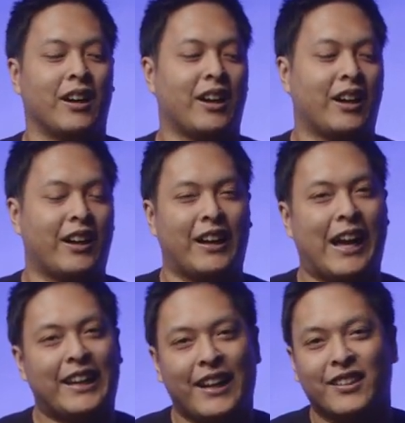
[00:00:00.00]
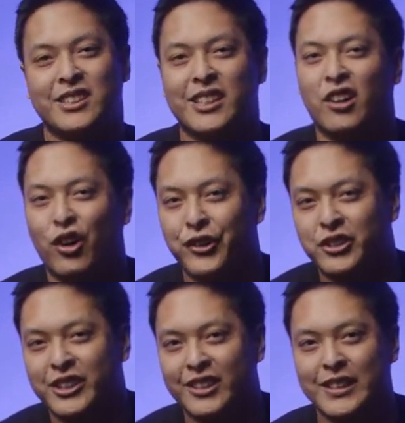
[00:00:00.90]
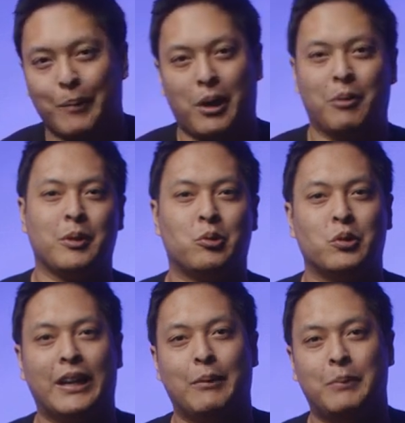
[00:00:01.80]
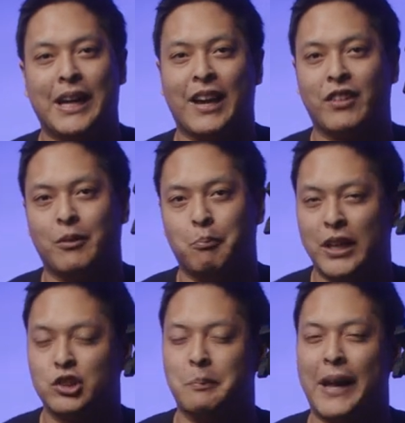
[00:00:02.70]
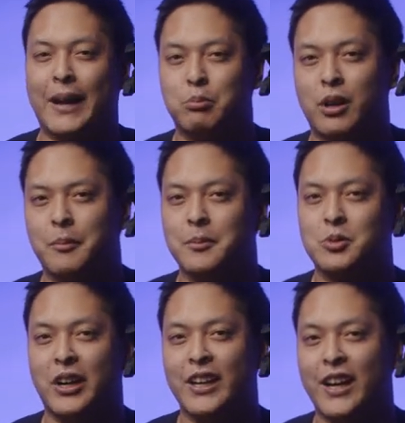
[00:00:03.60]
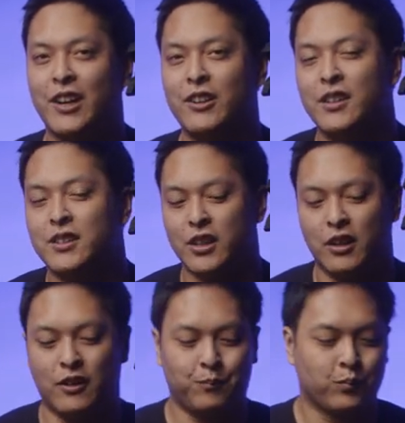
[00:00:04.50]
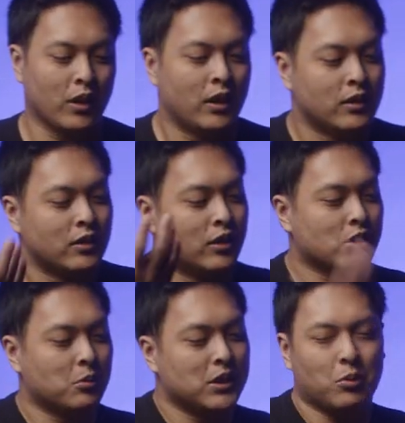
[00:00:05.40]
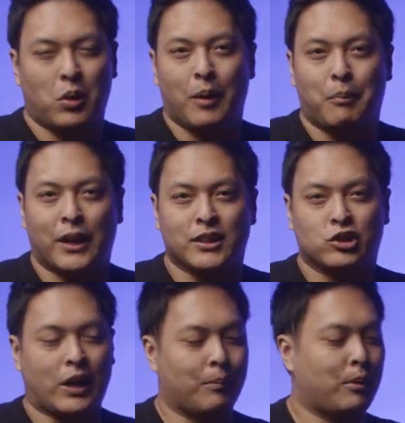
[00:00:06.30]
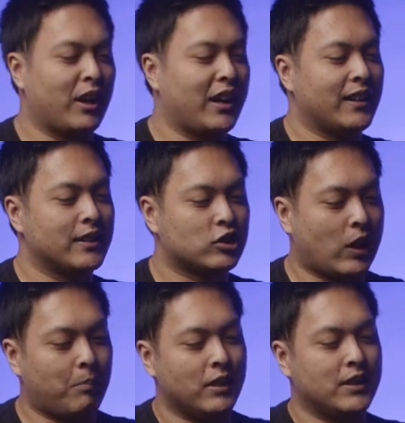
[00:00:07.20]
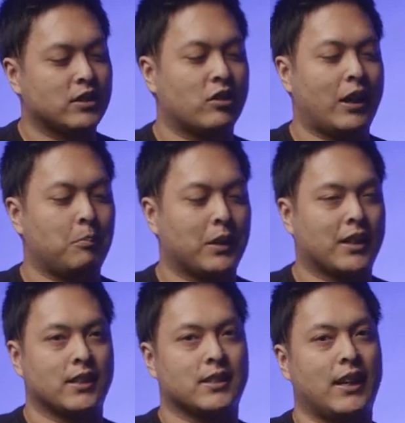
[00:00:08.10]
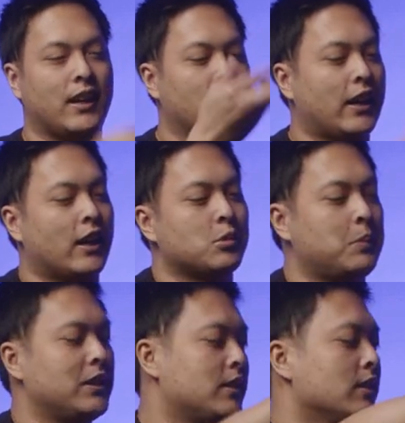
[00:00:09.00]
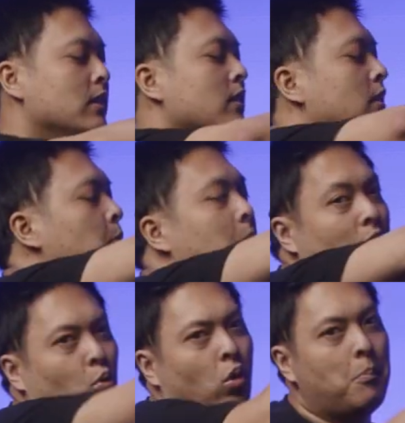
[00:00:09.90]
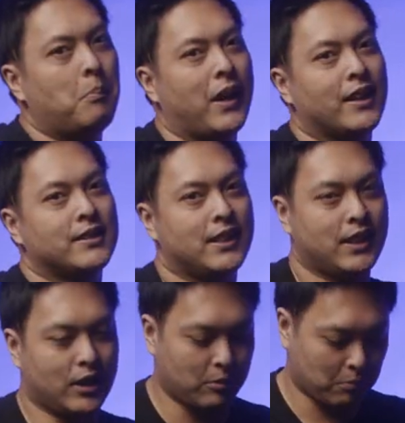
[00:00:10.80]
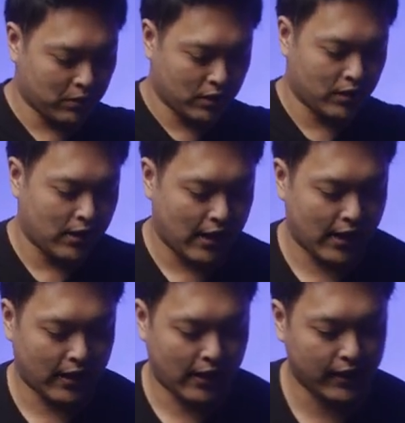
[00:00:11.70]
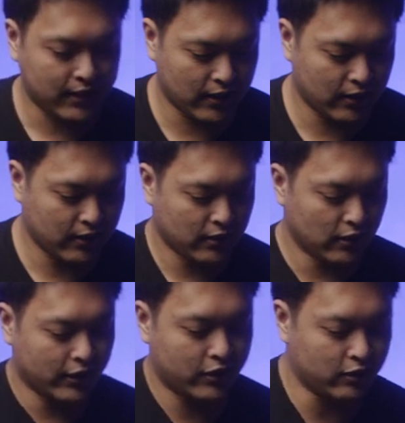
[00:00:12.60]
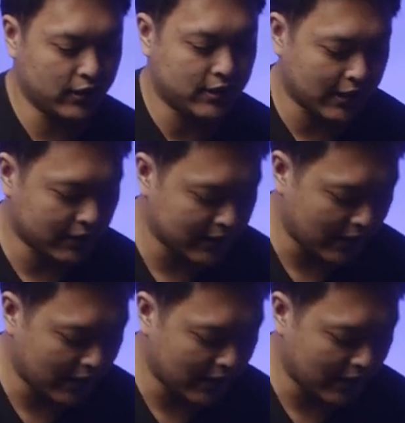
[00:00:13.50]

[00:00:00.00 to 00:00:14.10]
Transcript: had I listened all those years, I probably wouldn't be having major back problems right now. So there's a reason why I bought this tripod, and this tripod is great because it allows me to be a one-man team, and I can literally set